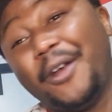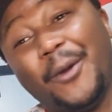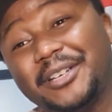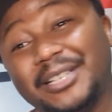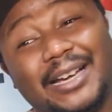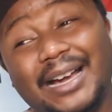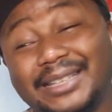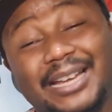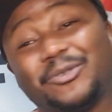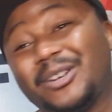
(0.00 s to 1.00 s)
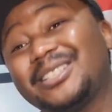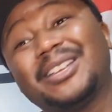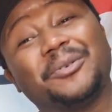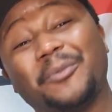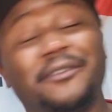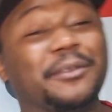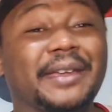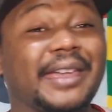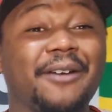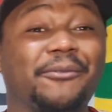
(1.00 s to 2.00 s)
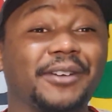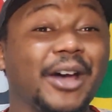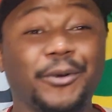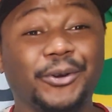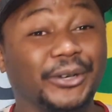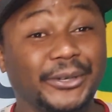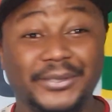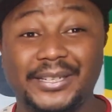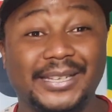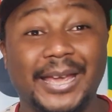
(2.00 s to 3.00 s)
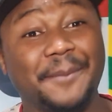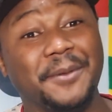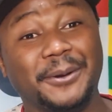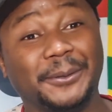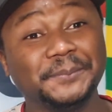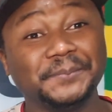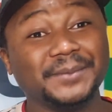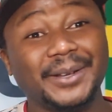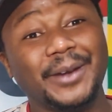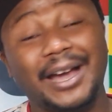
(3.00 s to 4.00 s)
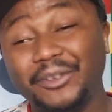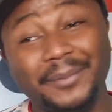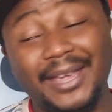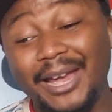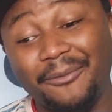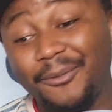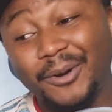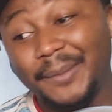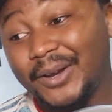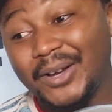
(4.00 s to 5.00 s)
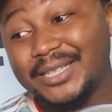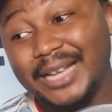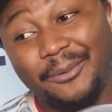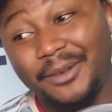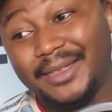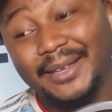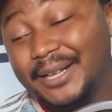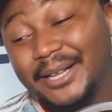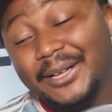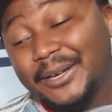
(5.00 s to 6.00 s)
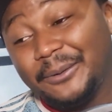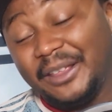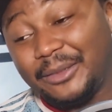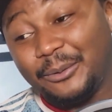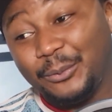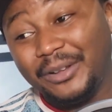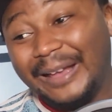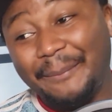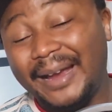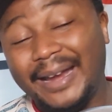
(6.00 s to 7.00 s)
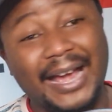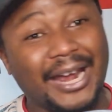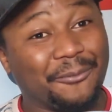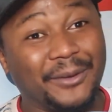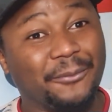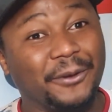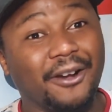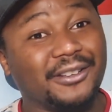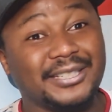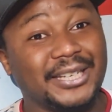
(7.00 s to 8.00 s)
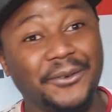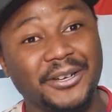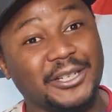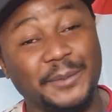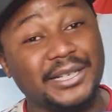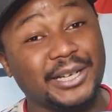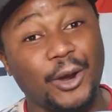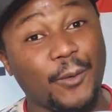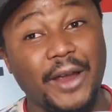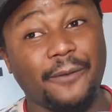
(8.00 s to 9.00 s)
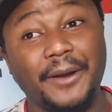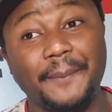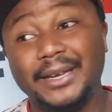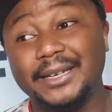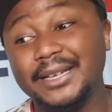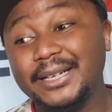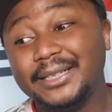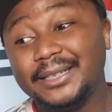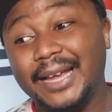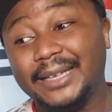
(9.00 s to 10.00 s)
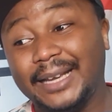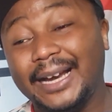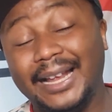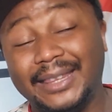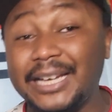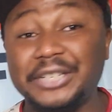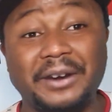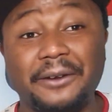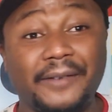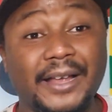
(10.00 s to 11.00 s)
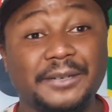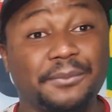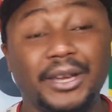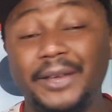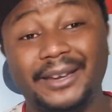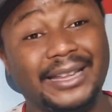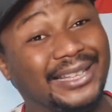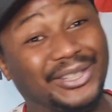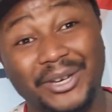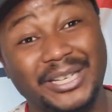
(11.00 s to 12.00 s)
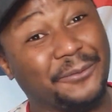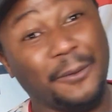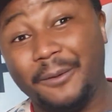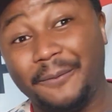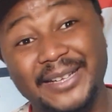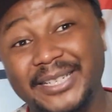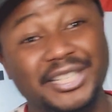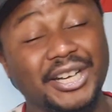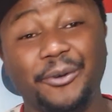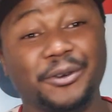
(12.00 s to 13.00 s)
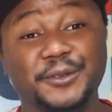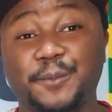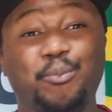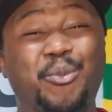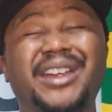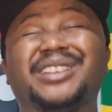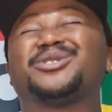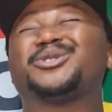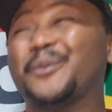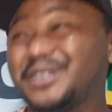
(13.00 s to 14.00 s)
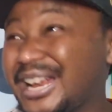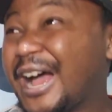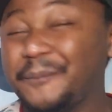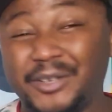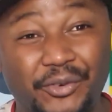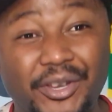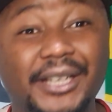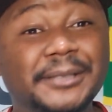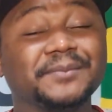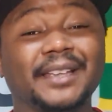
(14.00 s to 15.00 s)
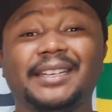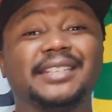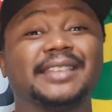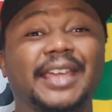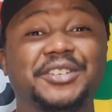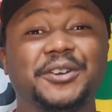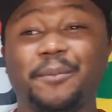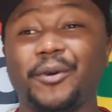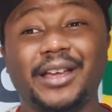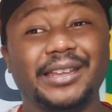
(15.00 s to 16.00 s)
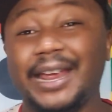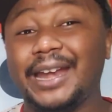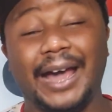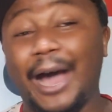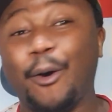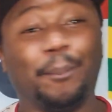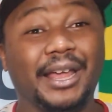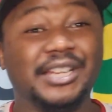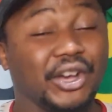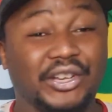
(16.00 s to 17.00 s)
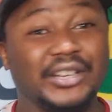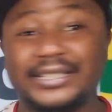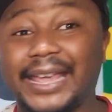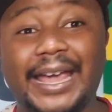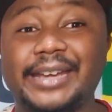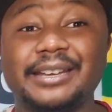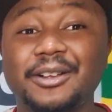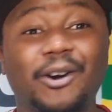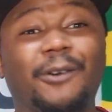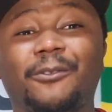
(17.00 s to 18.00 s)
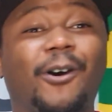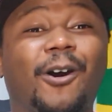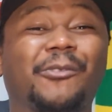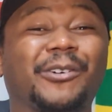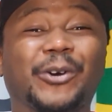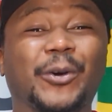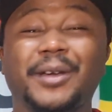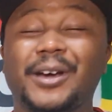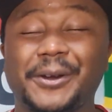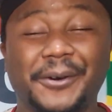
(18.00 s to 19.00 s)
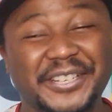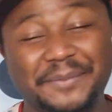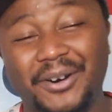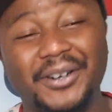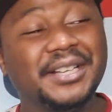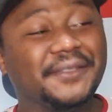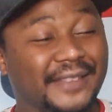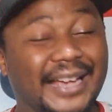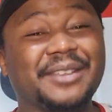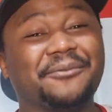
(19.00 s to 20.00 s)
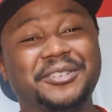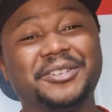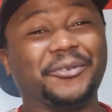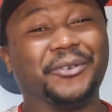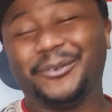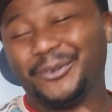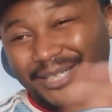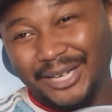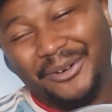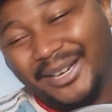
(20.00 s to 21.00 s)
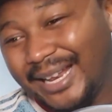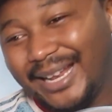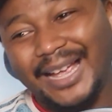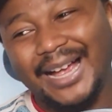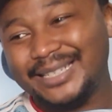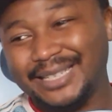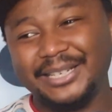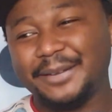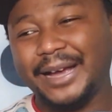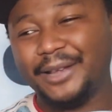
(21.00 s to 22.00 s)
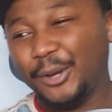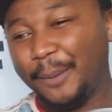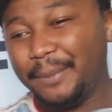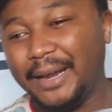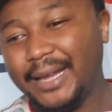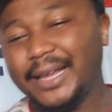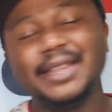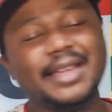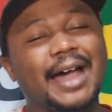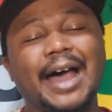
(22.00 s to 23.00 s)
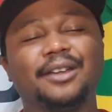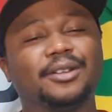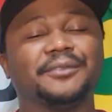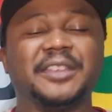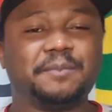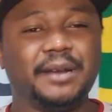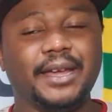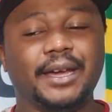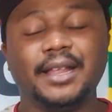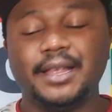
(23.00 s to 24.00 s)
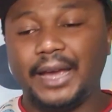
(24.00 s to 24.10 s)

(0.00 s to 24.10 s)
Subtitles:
away to the Galatasaray stage, and we have to be careful that we don't lose this game, you know. We have to be careful, bro, because like with like Man United, we aren't serious, especially away from, and like the Galatasaray fans, bro, even like Turkish football fans in general, just bring so much atmosphere in the stadium, bro, and like, our players are scared of a little bit of noise. But that's a video for a different day, guys. This is about Ndombele. I love this player.